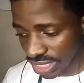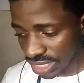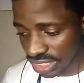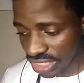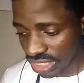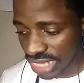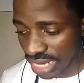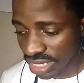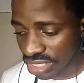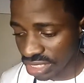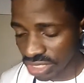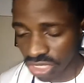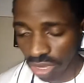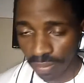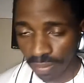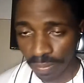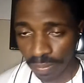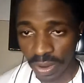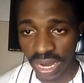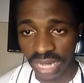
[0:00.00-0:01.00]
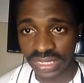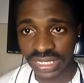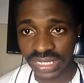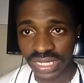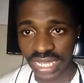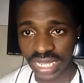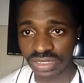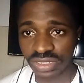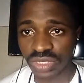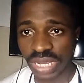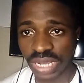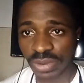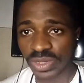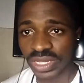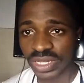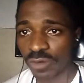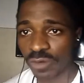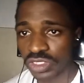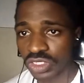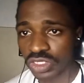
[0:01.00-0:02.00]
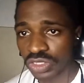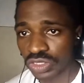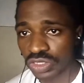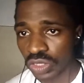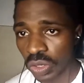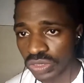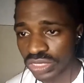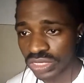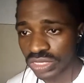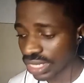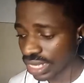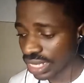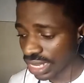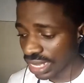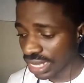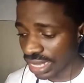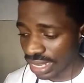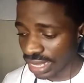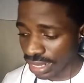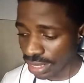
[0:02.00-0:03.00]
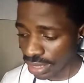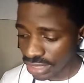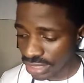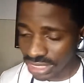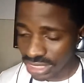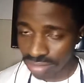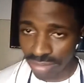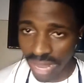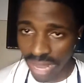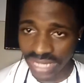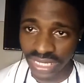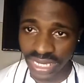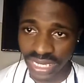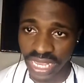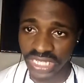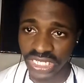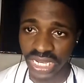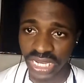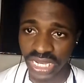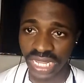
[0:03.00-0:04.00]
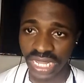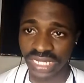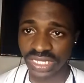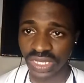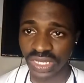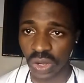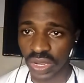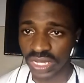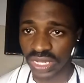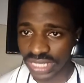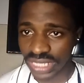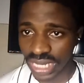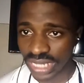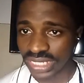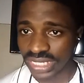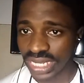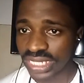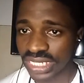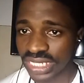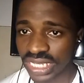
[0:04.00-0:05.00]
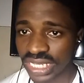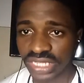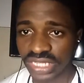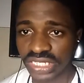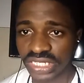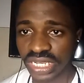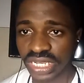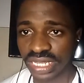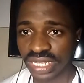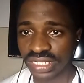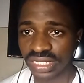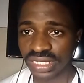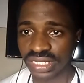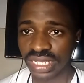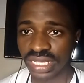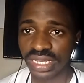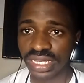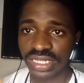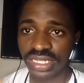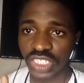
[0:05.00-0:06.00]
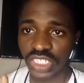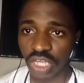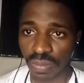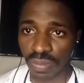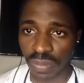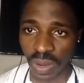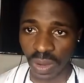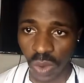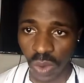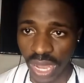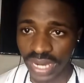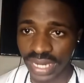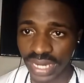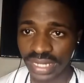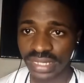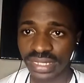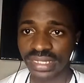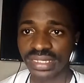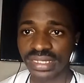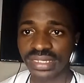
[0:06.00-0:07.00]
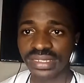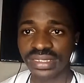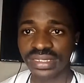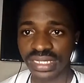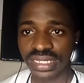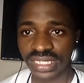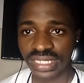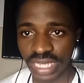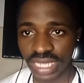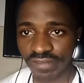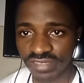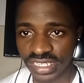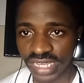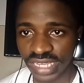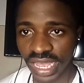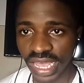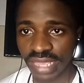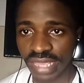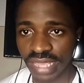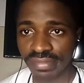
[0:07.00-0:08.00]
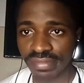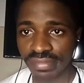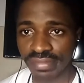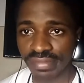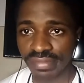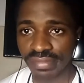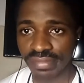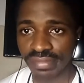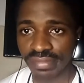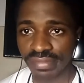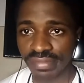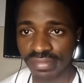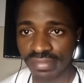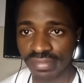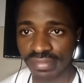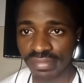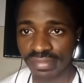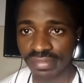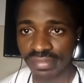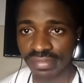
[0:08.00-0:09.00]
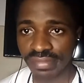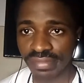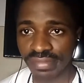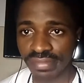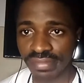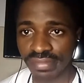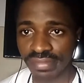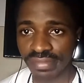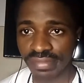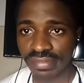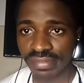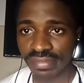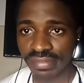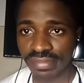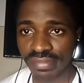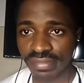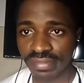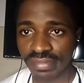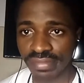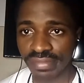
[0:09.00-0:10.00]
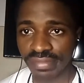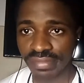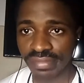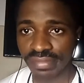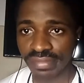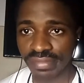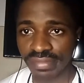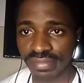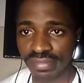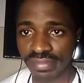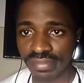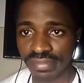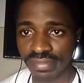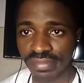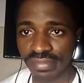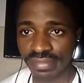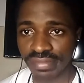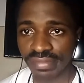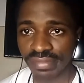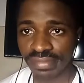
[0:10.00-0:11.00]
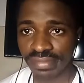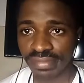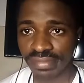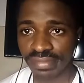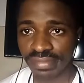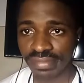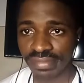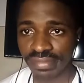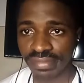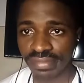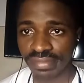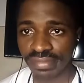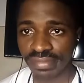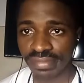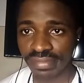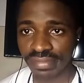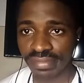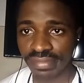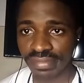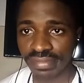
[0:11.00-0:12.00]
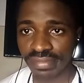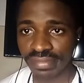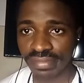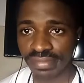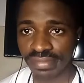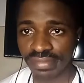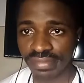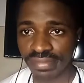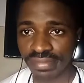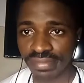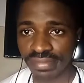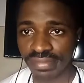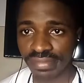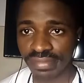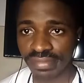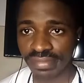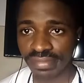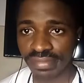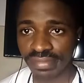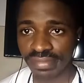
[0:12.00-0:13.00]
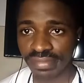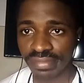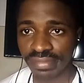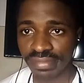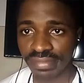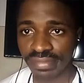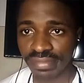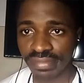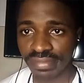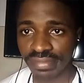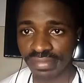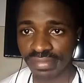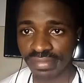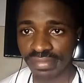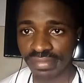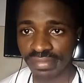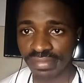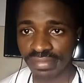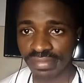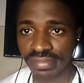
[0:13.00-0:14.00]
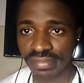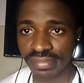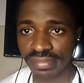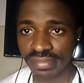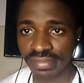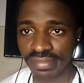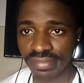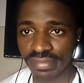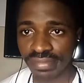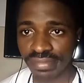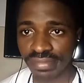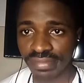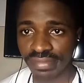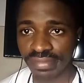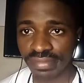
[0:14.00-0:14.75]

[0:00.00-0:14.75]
It shared some important things which I want everyone to note. Smart kitchens or intelligent kitchens. Number one, they save time. Number two, they save energy. Number three, it shared about that they reduce effort.